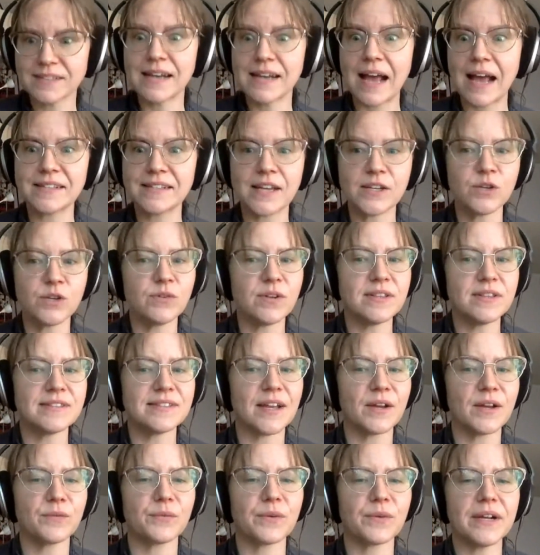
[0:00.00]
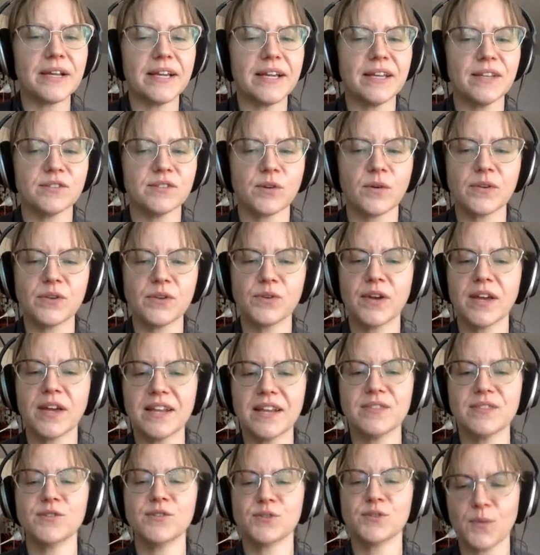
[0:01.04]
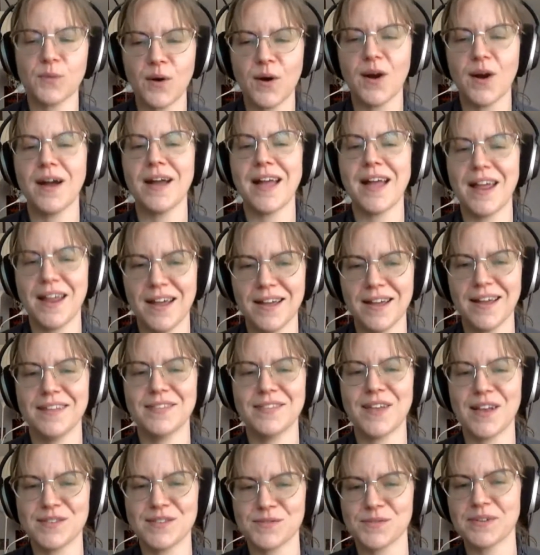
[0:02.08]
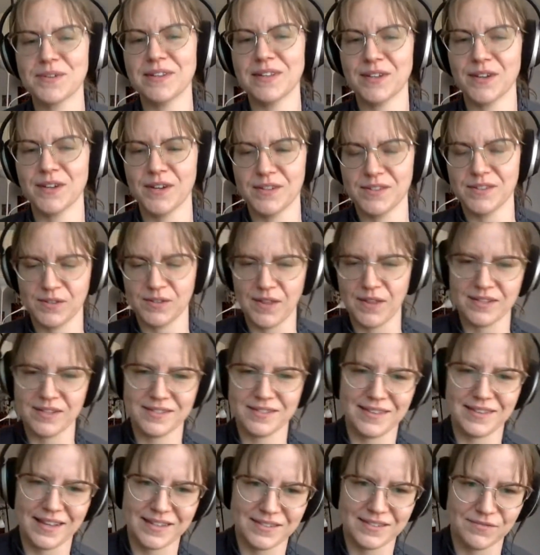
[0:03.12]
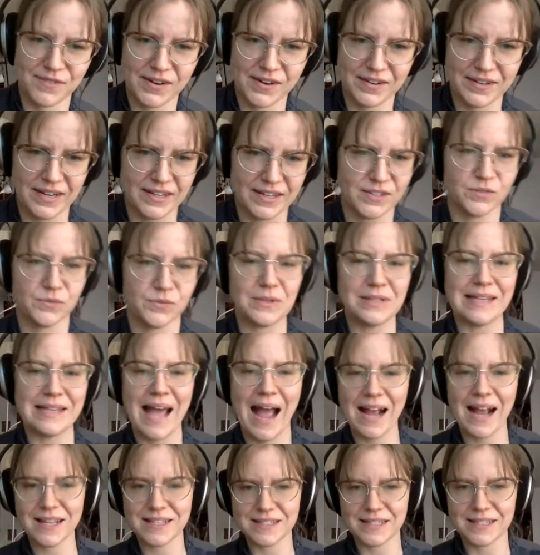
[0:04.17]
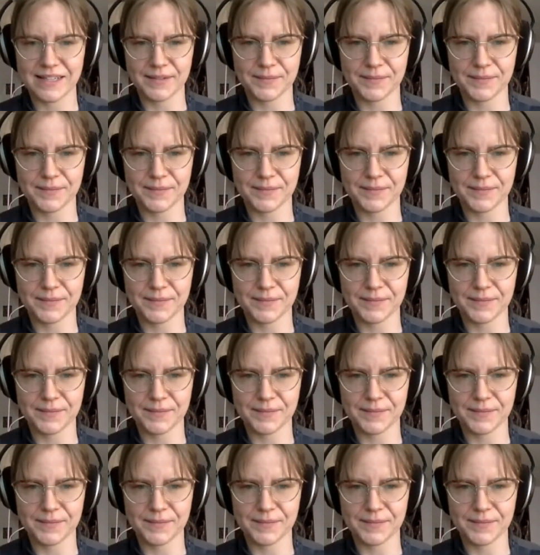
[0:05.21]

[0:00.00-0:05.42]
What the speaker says: Nice. And you didn't say re, so you getting the schwa. That's really good. So that's very nice. Relaxing.